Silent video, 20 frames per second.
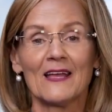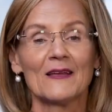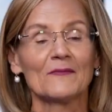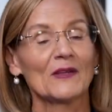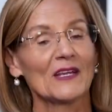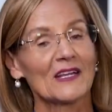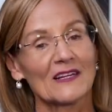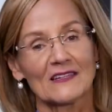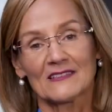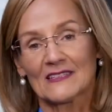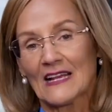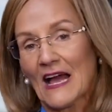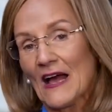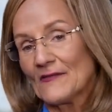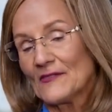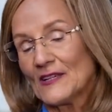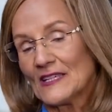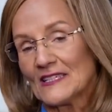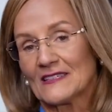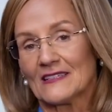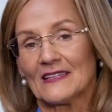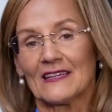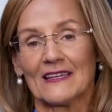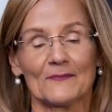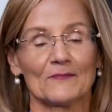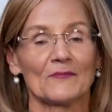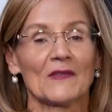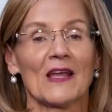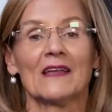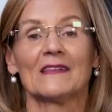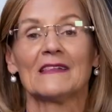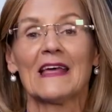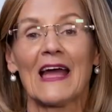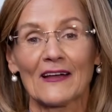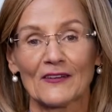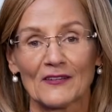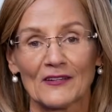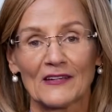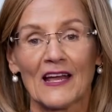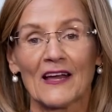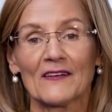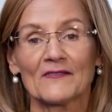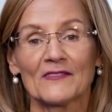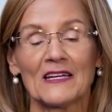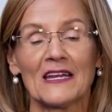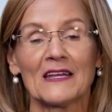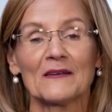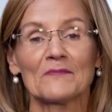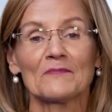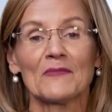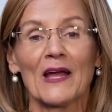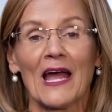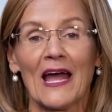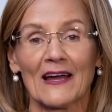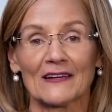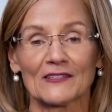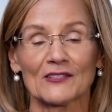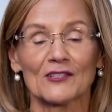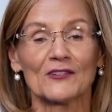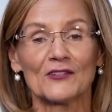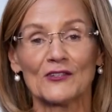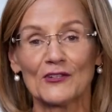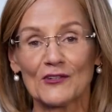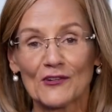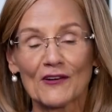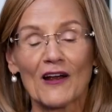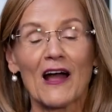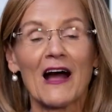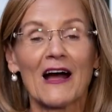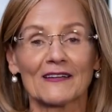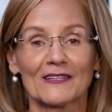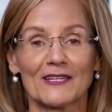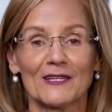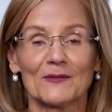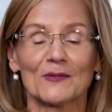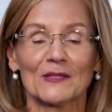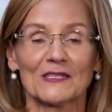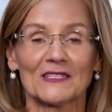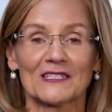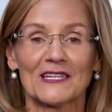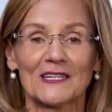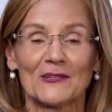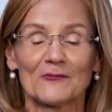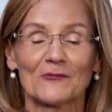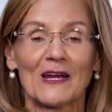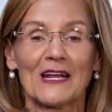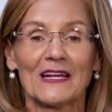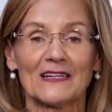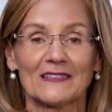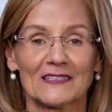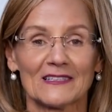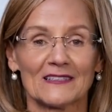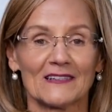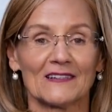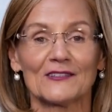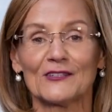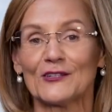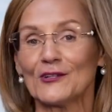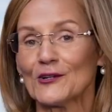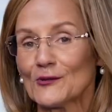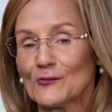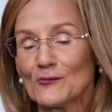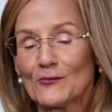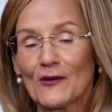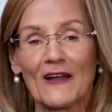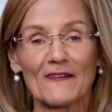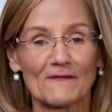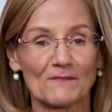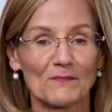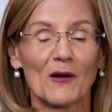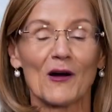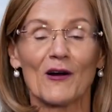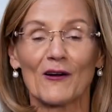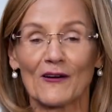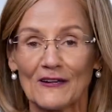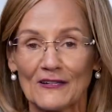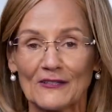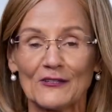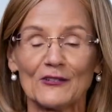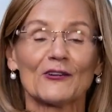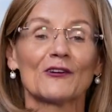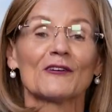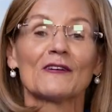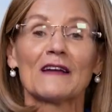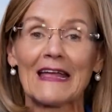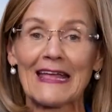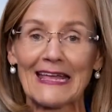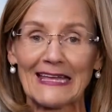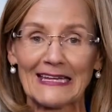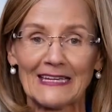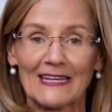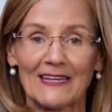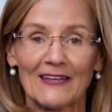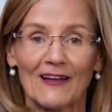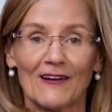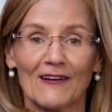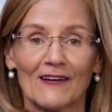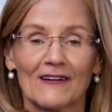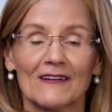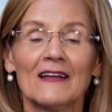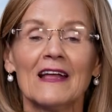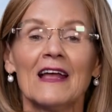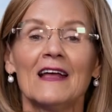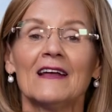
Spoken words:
Because obviously that could have an impact on your occupancy rates, on your RevPAR, on your ADR.